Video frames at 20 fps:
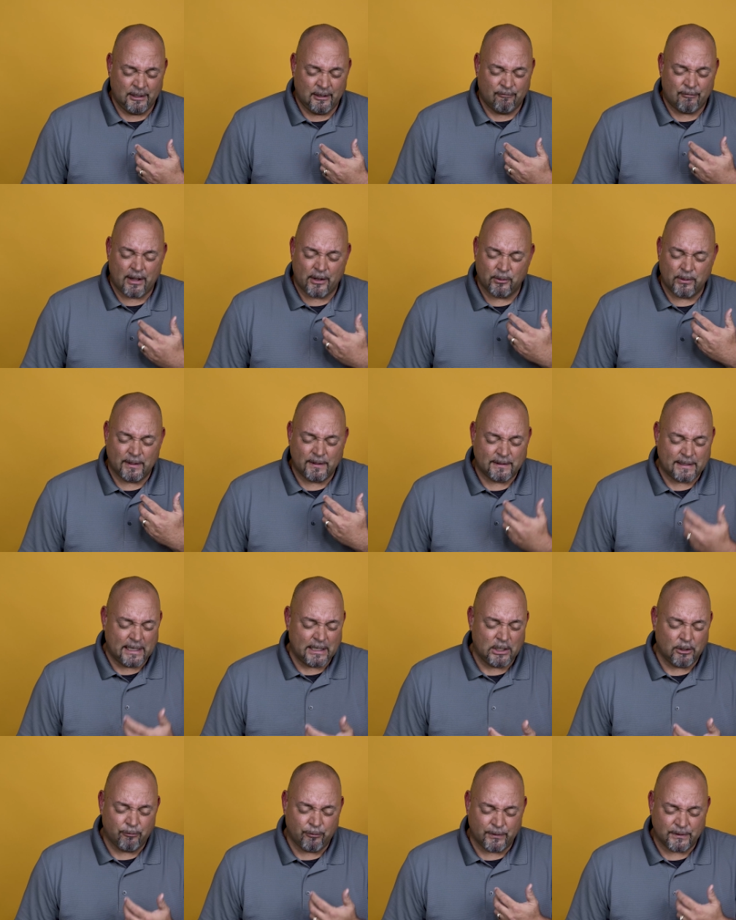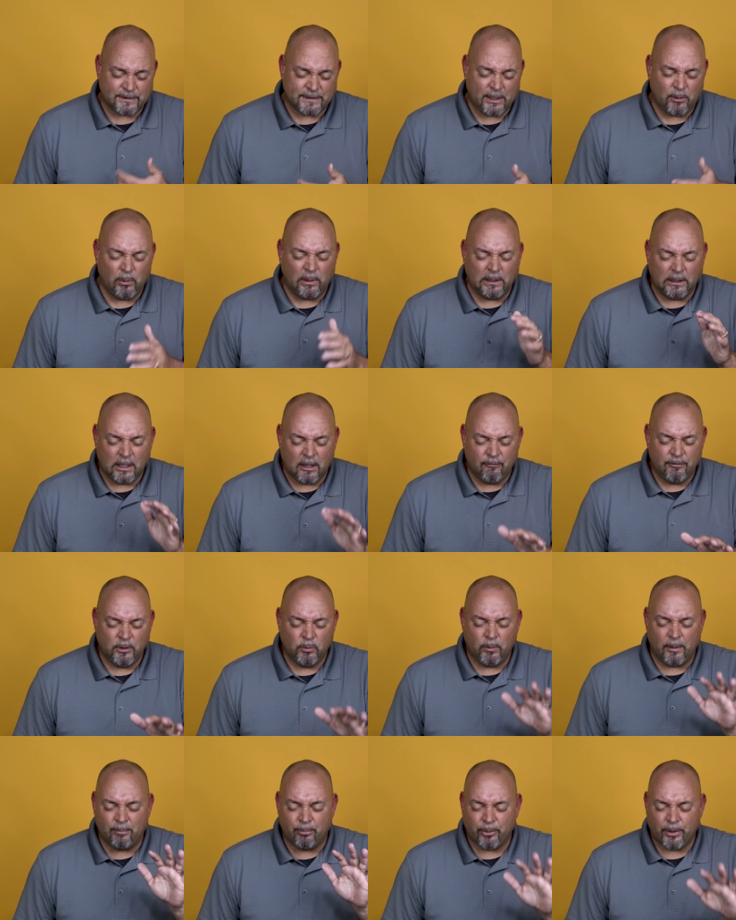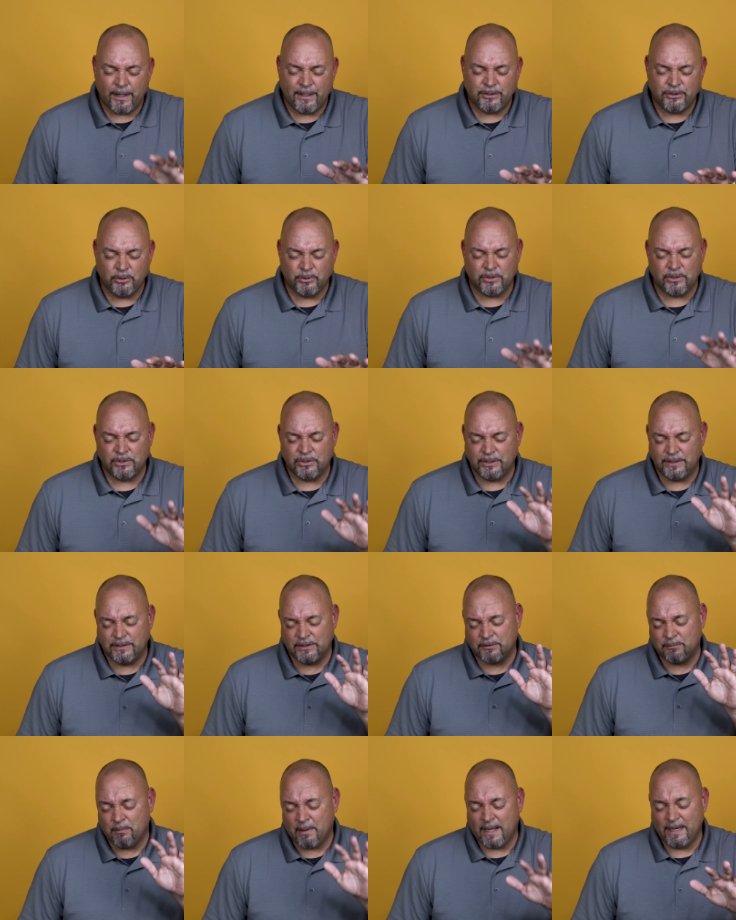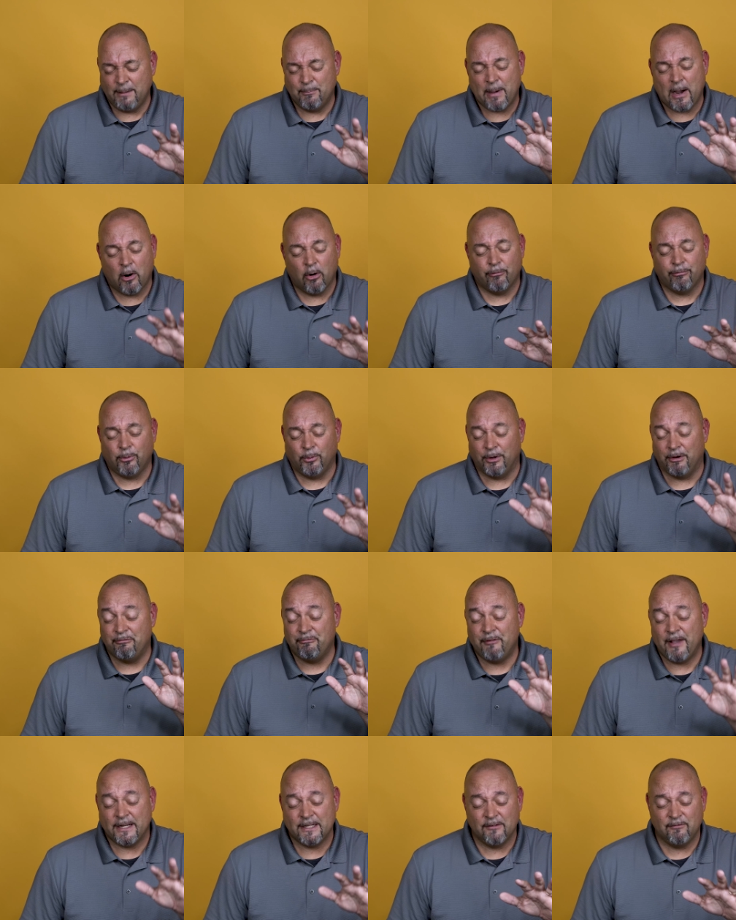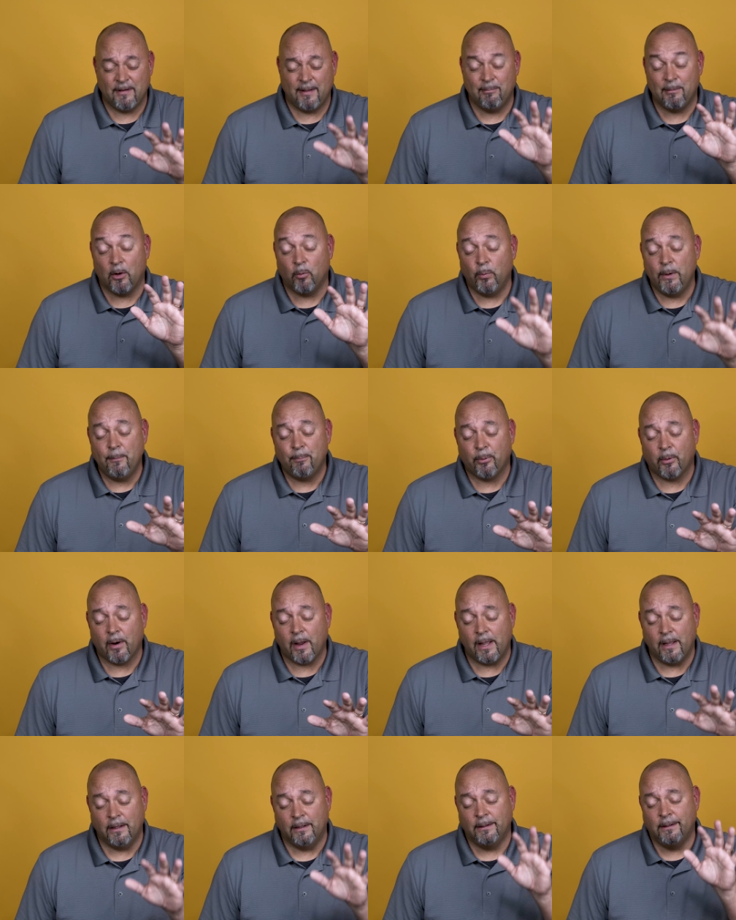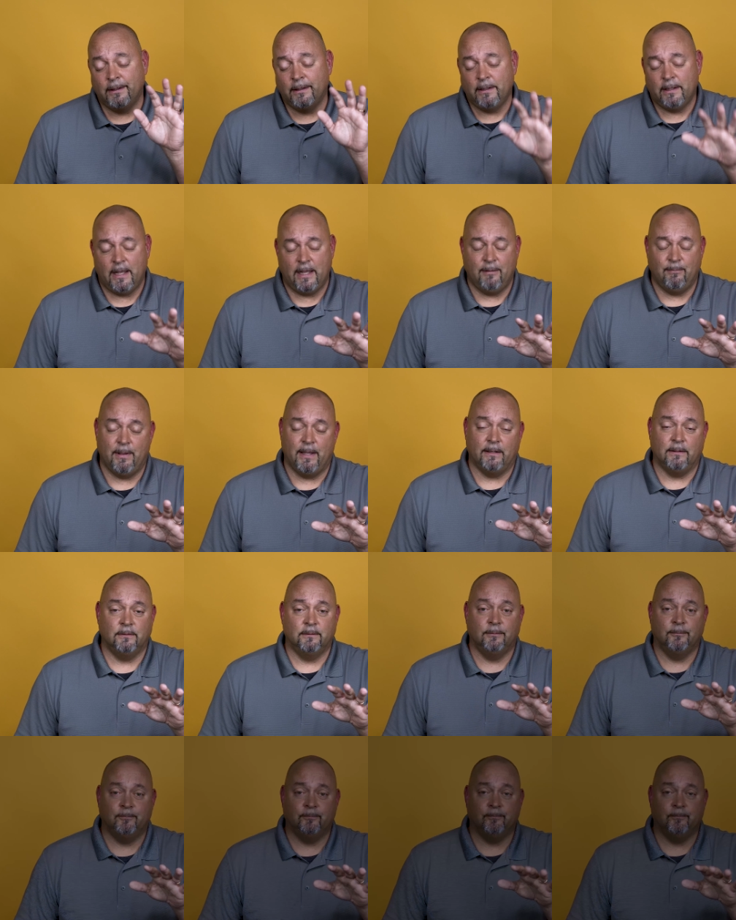Father, again, thank you for this day. We love you. We praise you. It's in Jesus' mighty, powerful, and effective name that we pray. Amen.